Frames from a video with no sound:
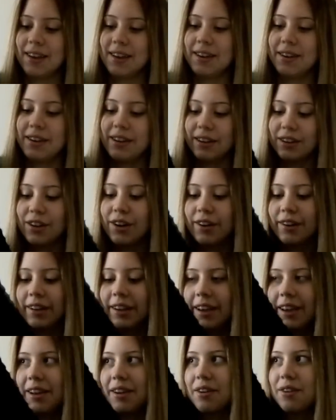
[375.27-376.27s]
knit
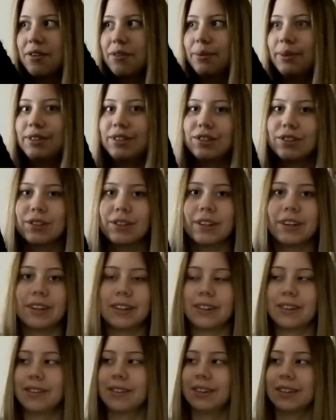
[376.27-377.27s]
cardigan, which is
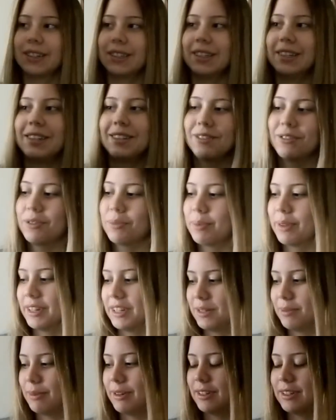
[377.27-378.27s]
good because I needed a
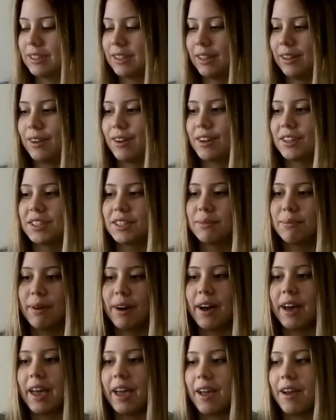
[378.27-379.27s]
replacement because I lost
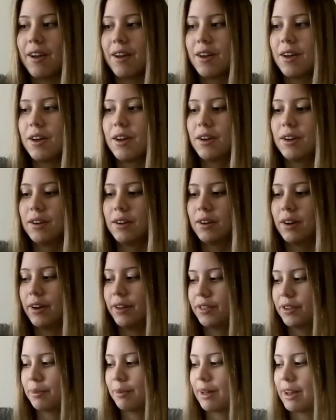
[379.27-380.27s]
my
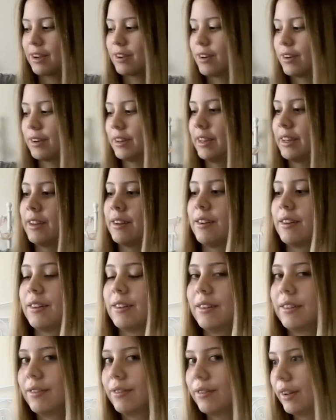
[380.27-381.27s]
other black cardigan
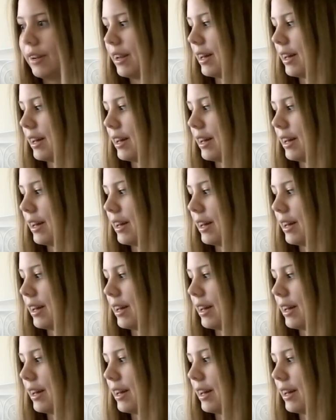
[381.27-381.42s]
while